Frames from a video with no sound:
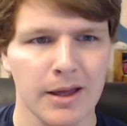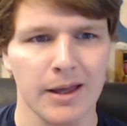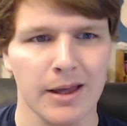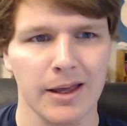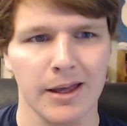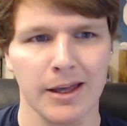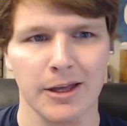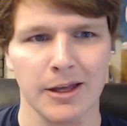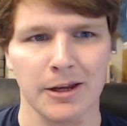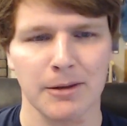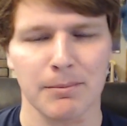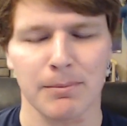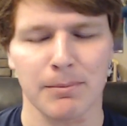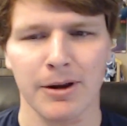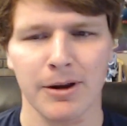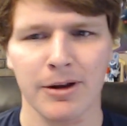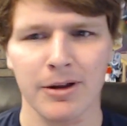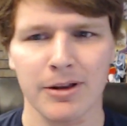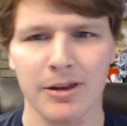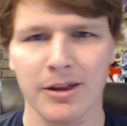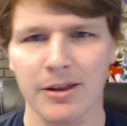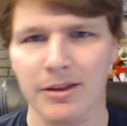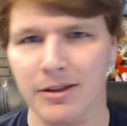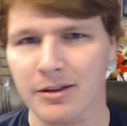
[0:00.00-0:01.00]
And
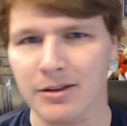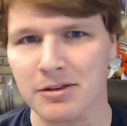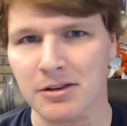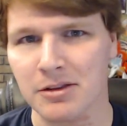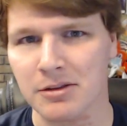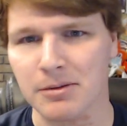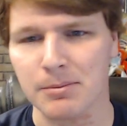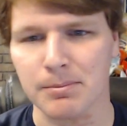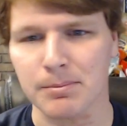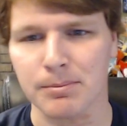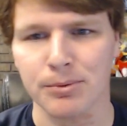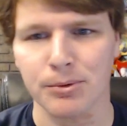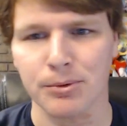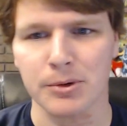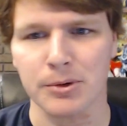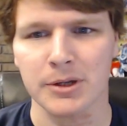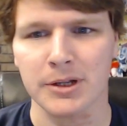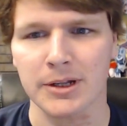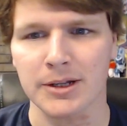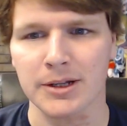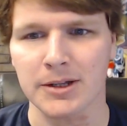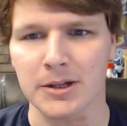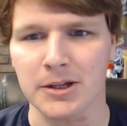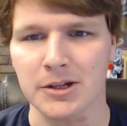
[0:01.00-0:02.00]
apparently this is a
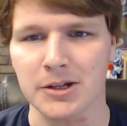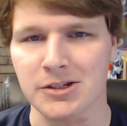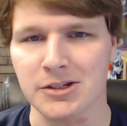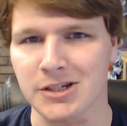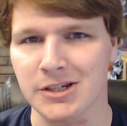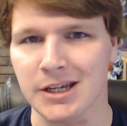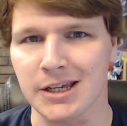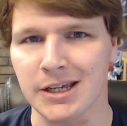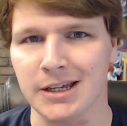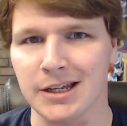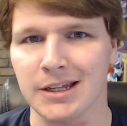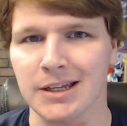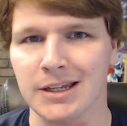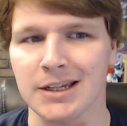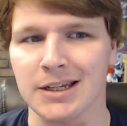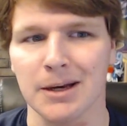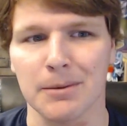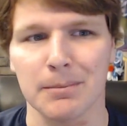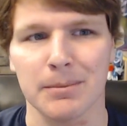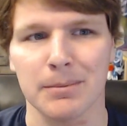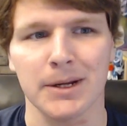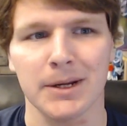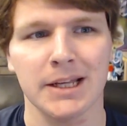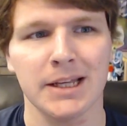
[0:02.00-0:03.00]
pretty legit
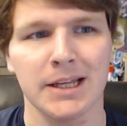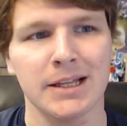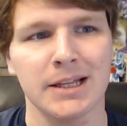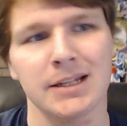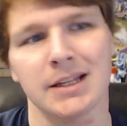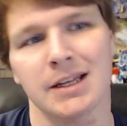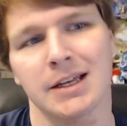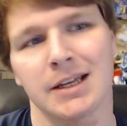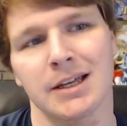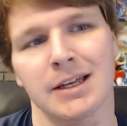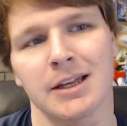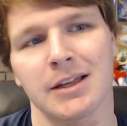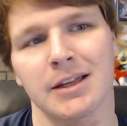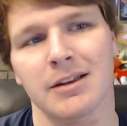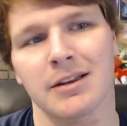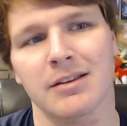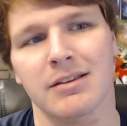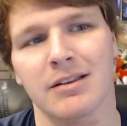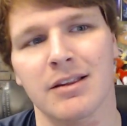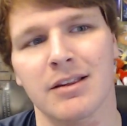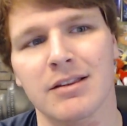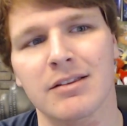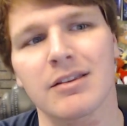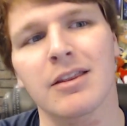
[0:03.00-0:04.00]
company. Uh, it
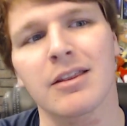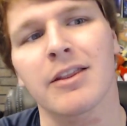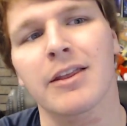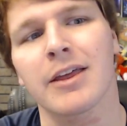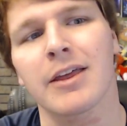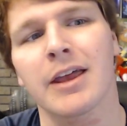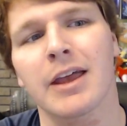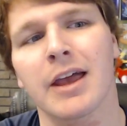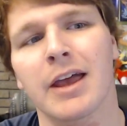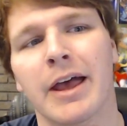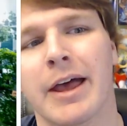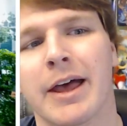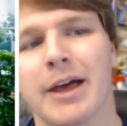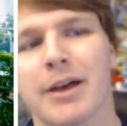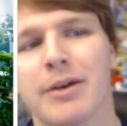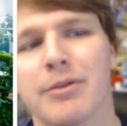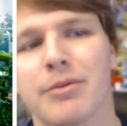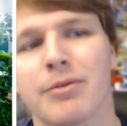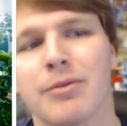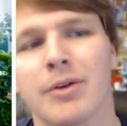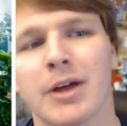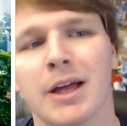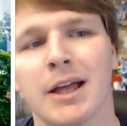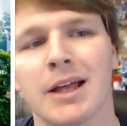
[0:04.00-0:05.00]
says that they
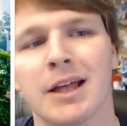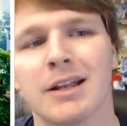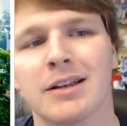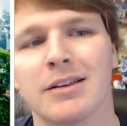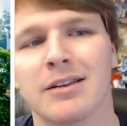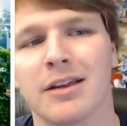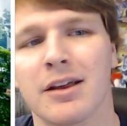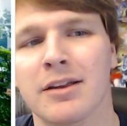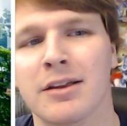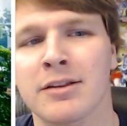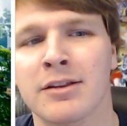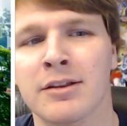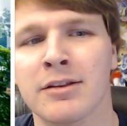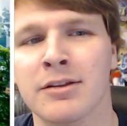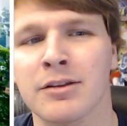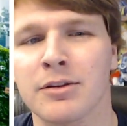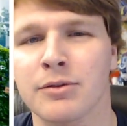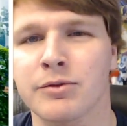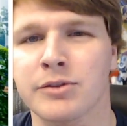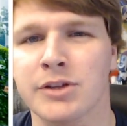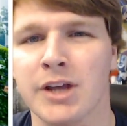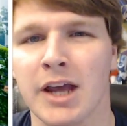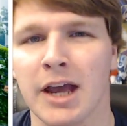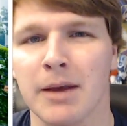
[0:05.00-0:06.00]
have dozens
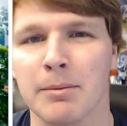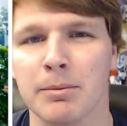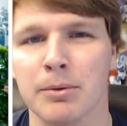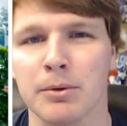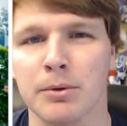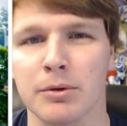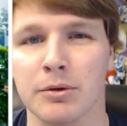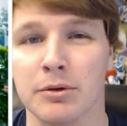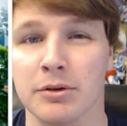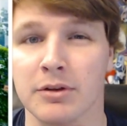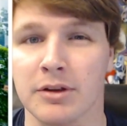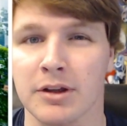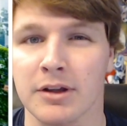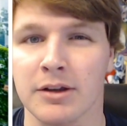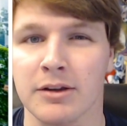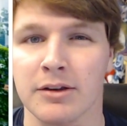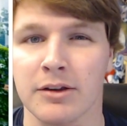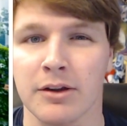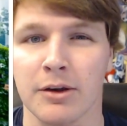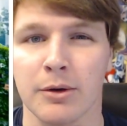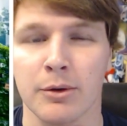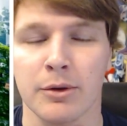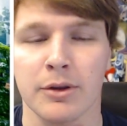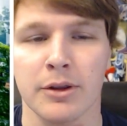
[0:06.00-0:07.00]
of chapels in
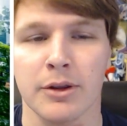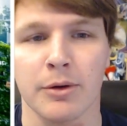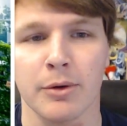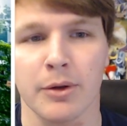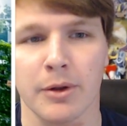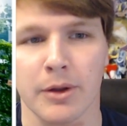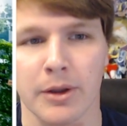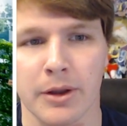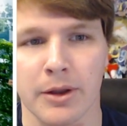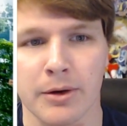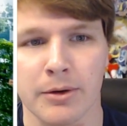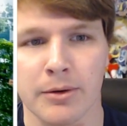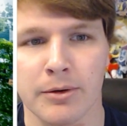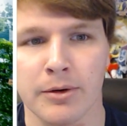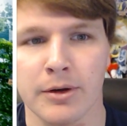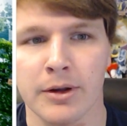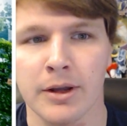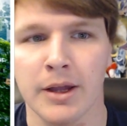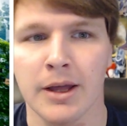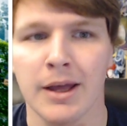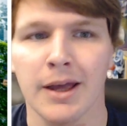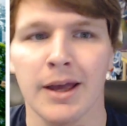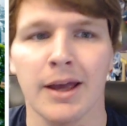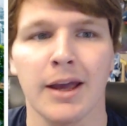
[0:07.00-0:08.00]
Tokyo alone.
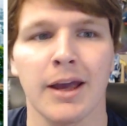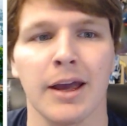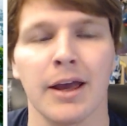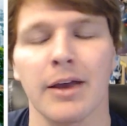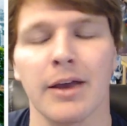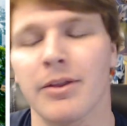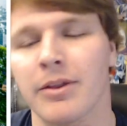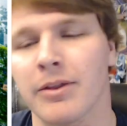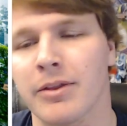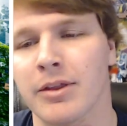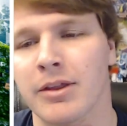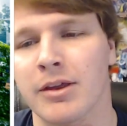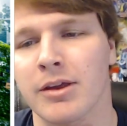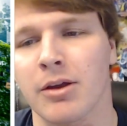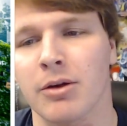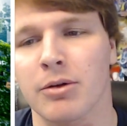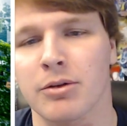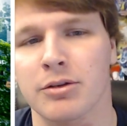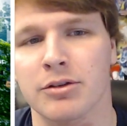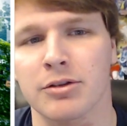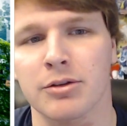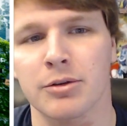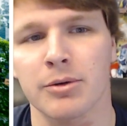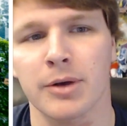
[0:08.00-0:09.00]
And then they
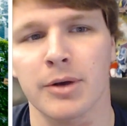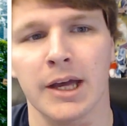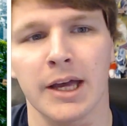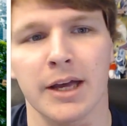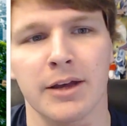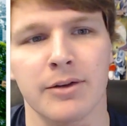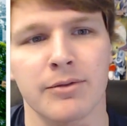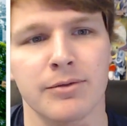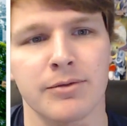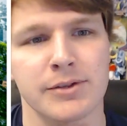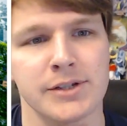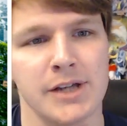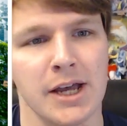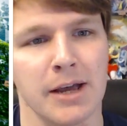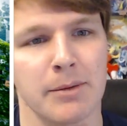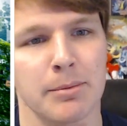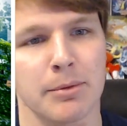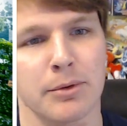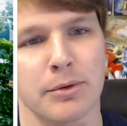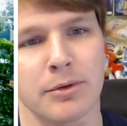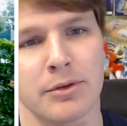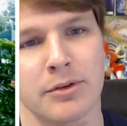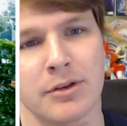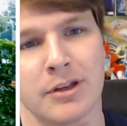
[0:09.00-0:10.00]
also have
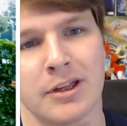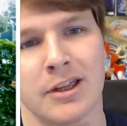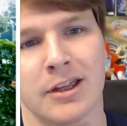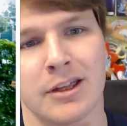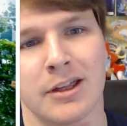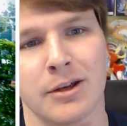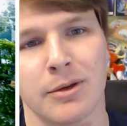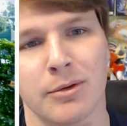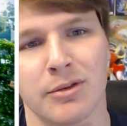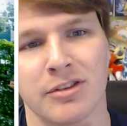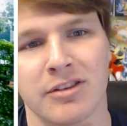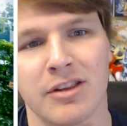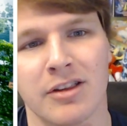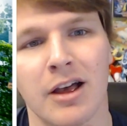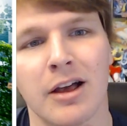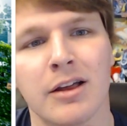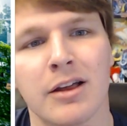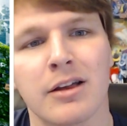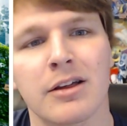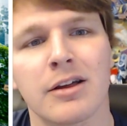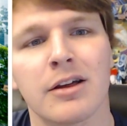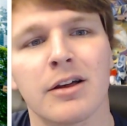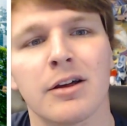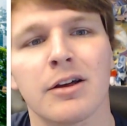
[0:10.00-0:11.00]
chapels in
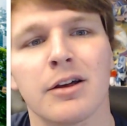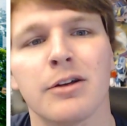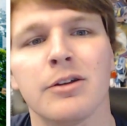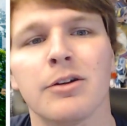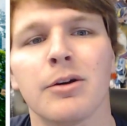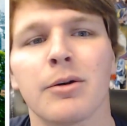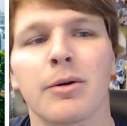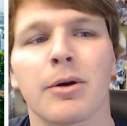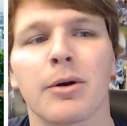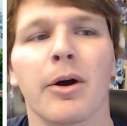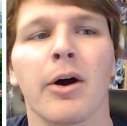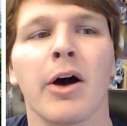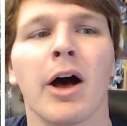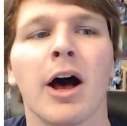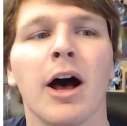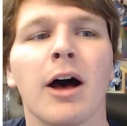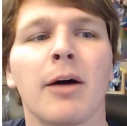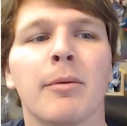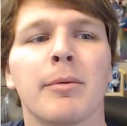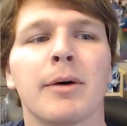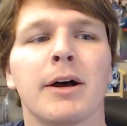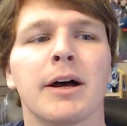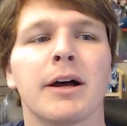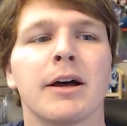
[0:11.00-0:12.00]
Osaka,
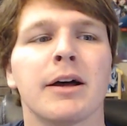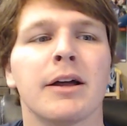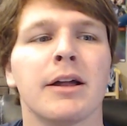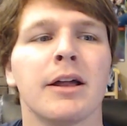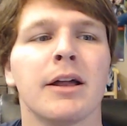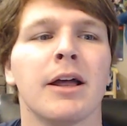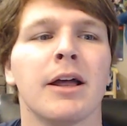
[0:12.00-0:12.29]
Yokohama,